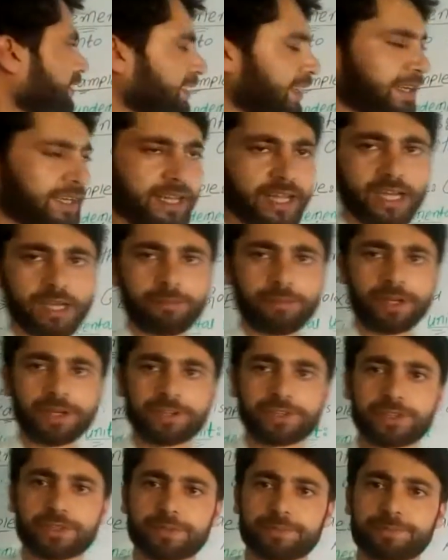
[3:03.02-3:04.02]
an
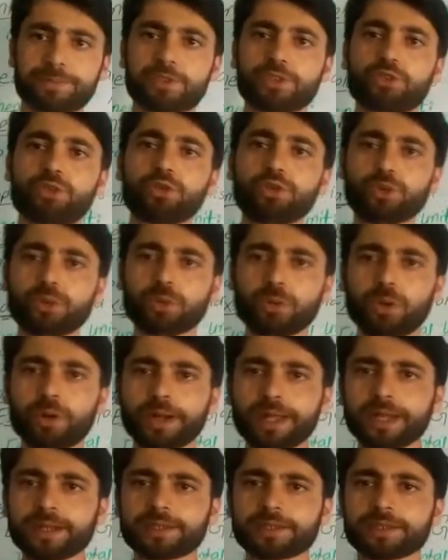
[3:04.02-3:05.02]
element. Do you know
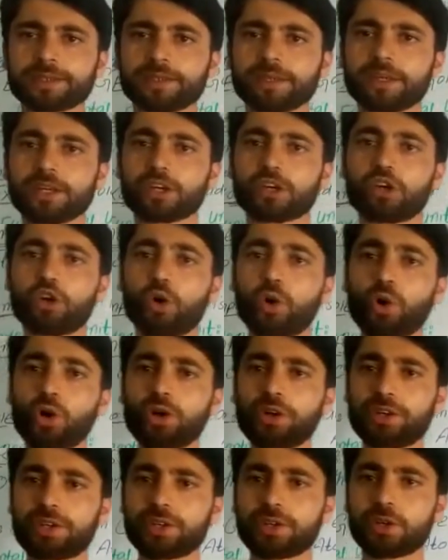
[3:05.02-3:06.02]
that
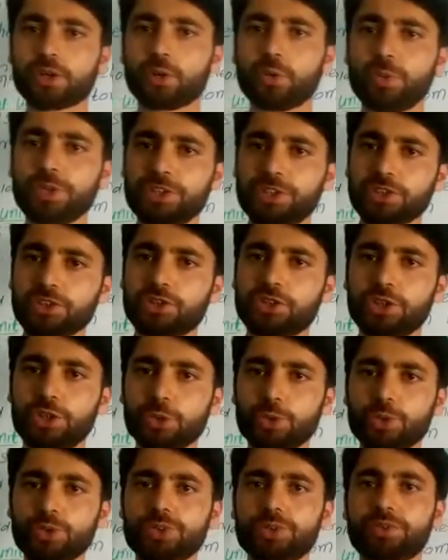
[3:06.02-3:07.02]
gold, which is
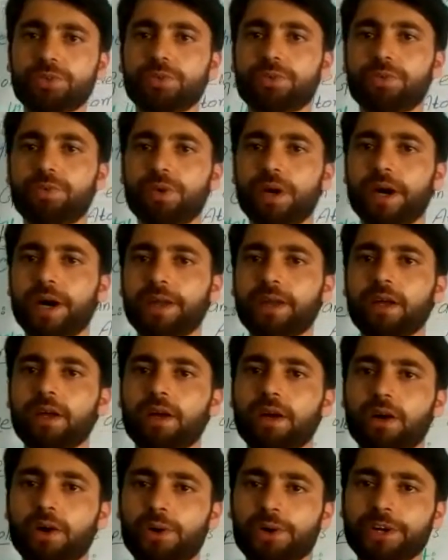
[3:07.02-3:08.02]
used for
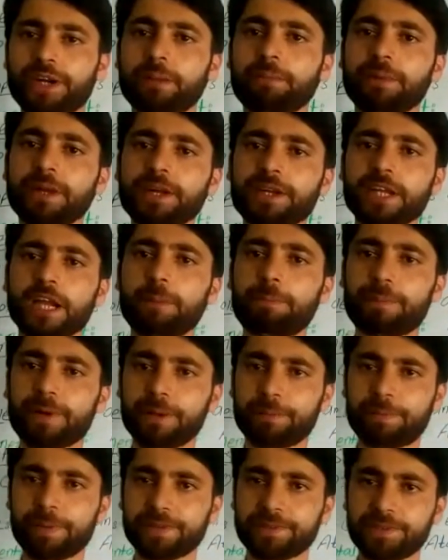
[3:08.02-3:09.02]
ornamental
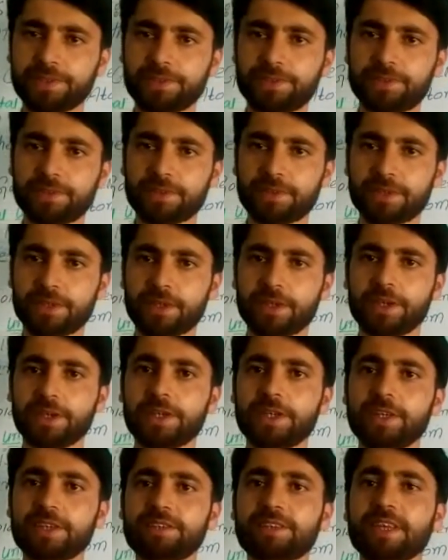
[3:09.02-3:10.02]
purposes,
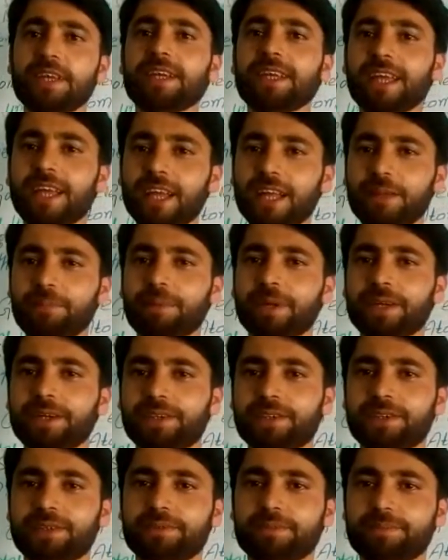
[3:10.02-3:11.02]
is an element?